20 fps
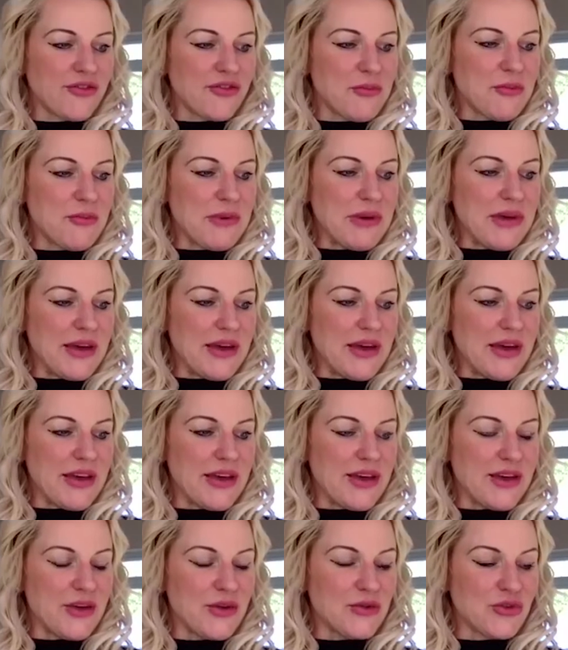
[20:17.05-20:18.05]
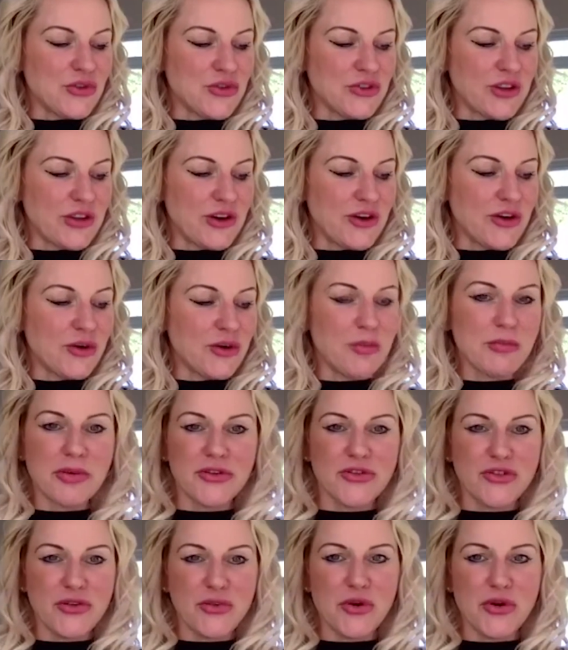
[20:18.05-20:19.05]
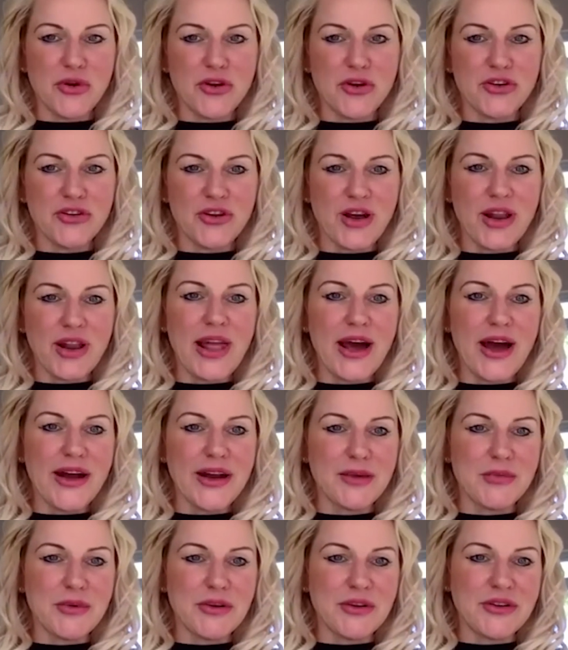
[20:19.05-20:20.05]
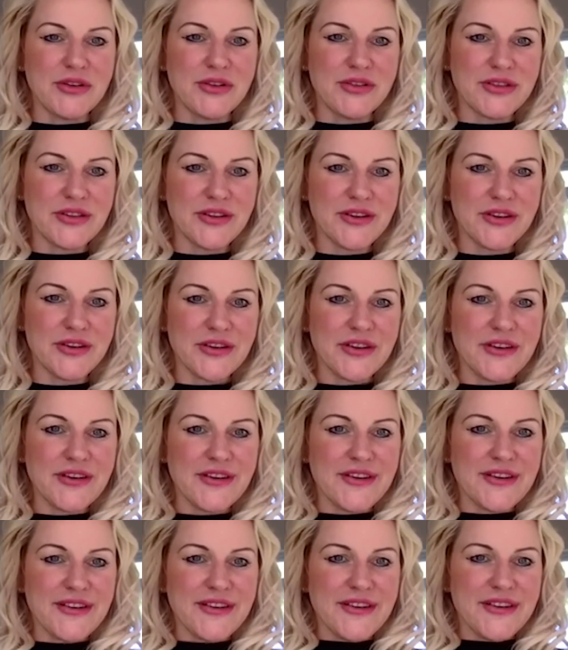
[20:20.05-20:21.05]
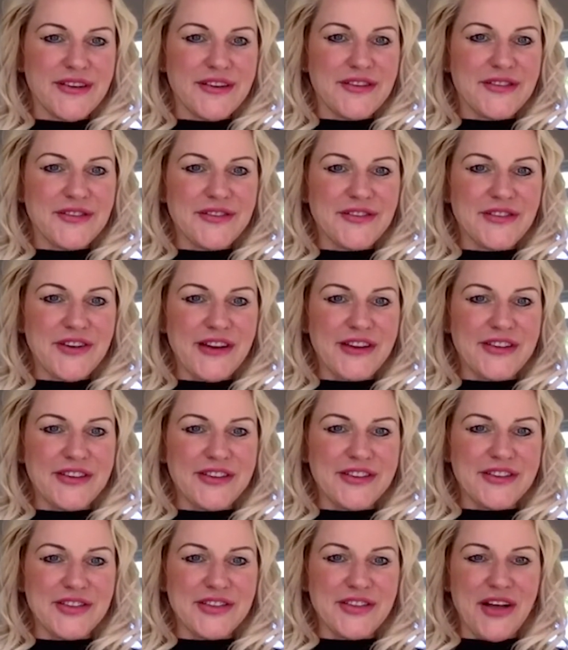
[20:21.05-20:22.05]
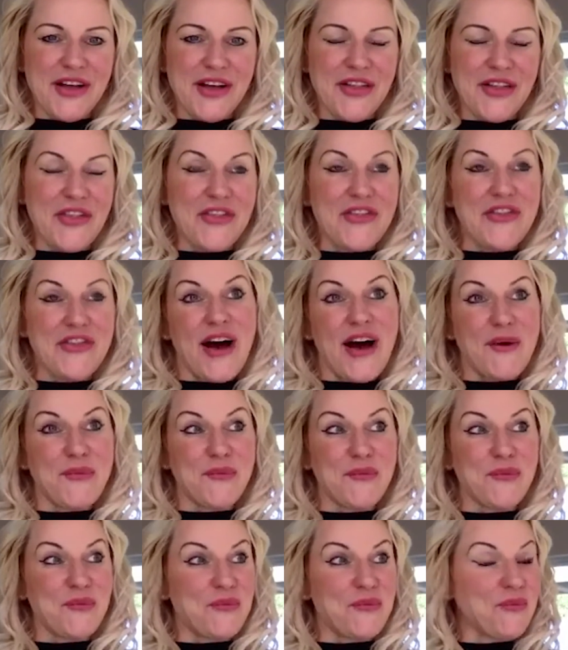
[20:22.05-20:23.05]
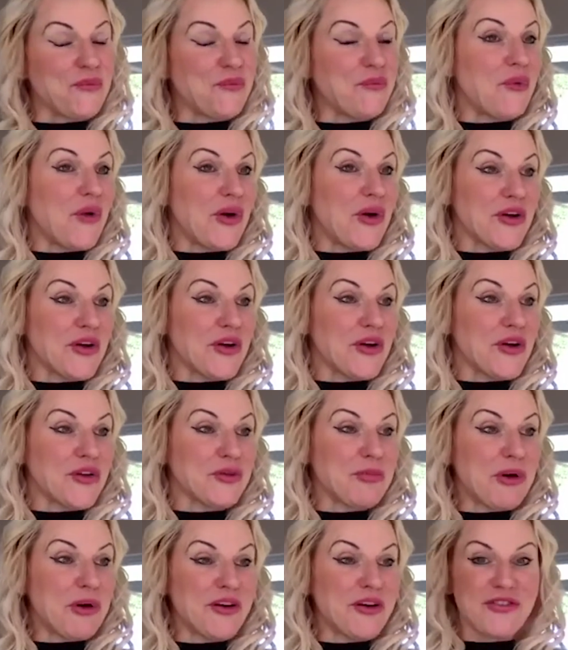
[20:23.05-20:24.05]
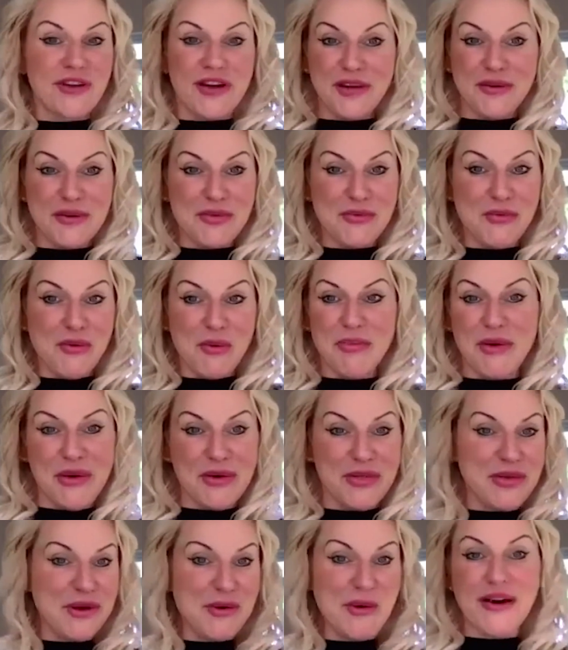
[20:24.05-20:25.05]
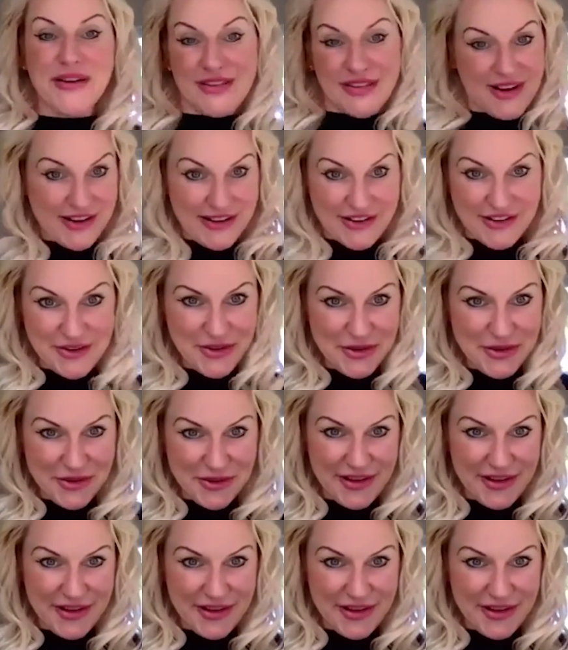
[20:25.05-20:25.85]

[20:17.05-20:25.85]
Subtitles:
For me, you just encompass the word alignment, and that works perfectly with what both you and I do,